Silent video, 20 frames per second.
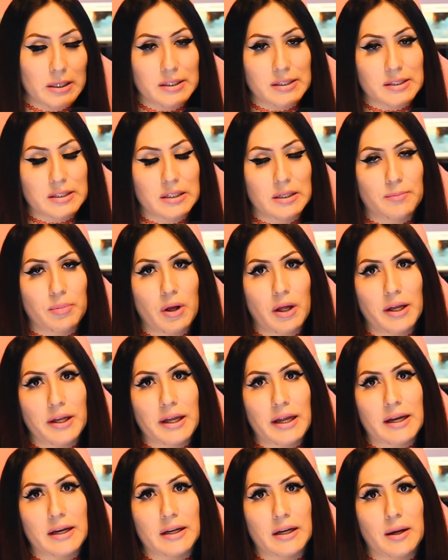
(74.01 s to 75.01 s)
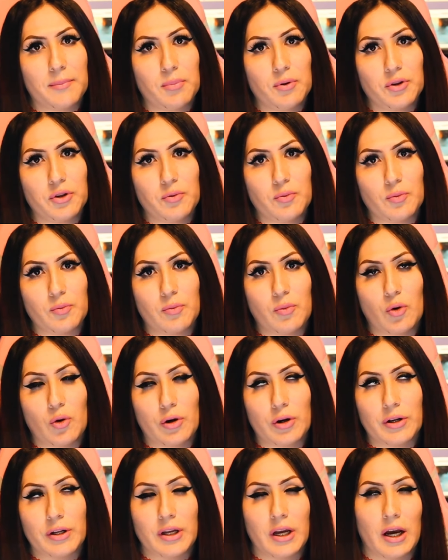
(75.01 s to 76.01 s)
and it's gonna probably get a couple new
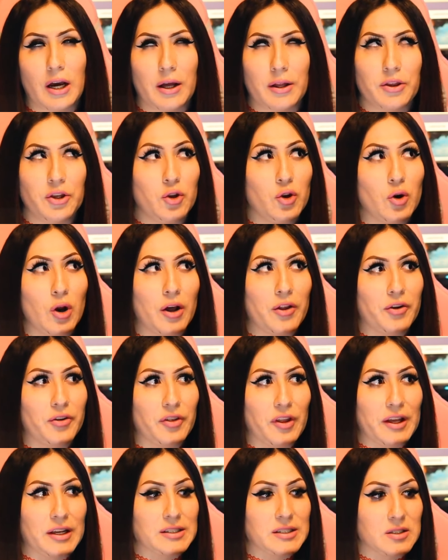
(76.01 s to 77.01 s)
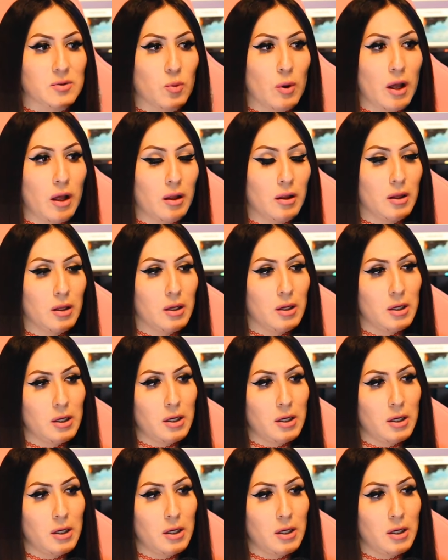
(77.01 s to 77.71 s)
more uh, new other things as well.